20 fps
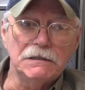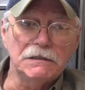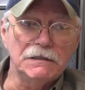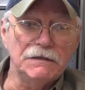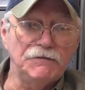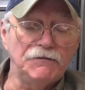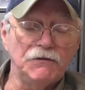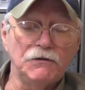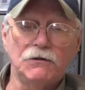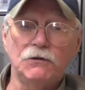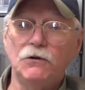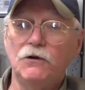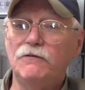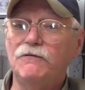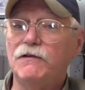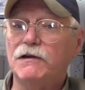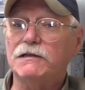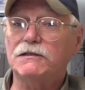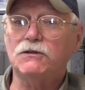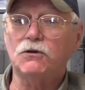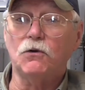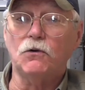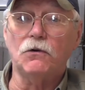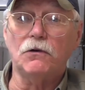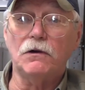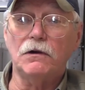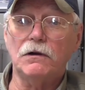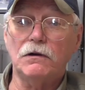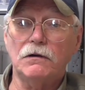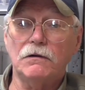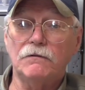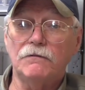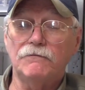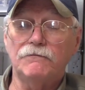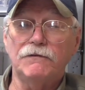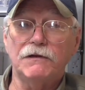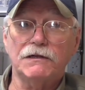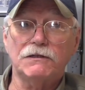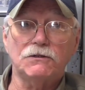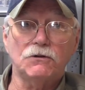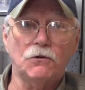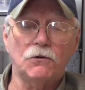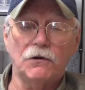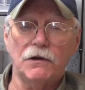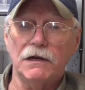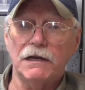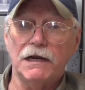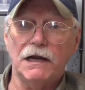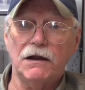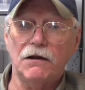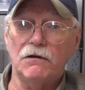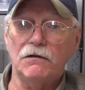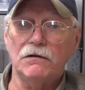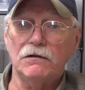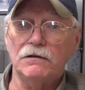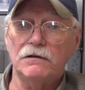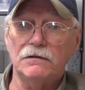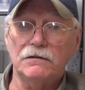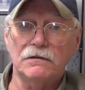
If you're doing Victorian era,